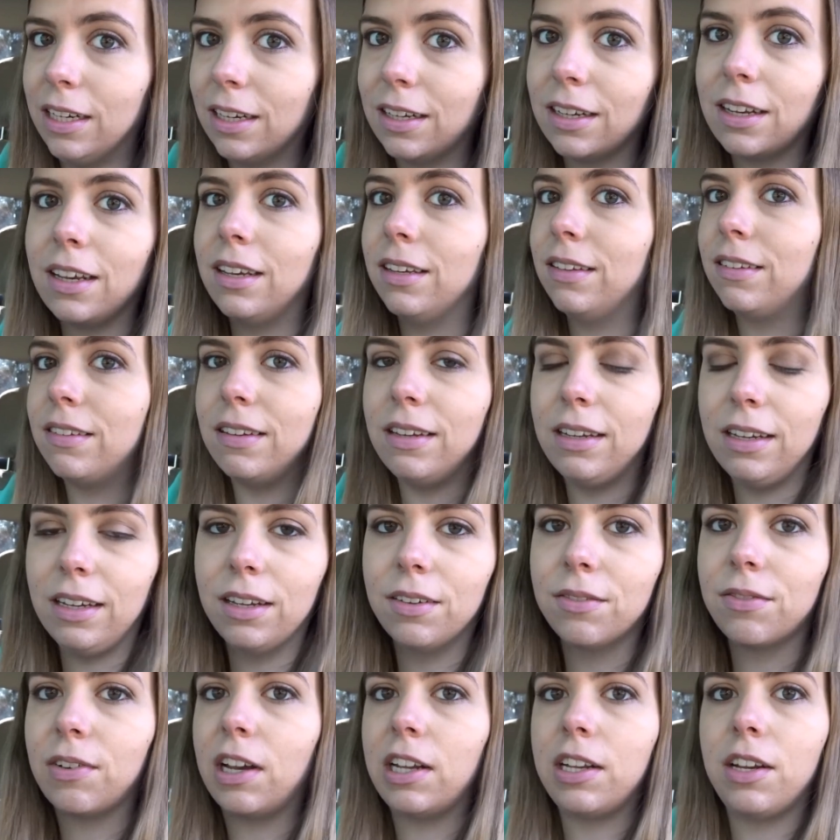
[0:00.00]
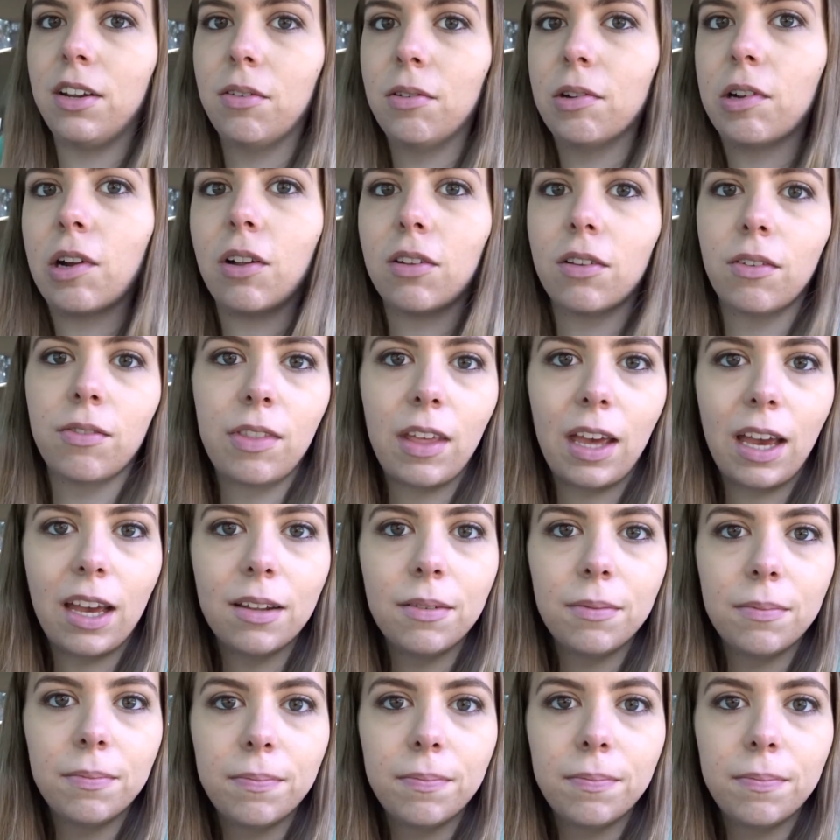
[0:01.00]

and A C and radio and all of that.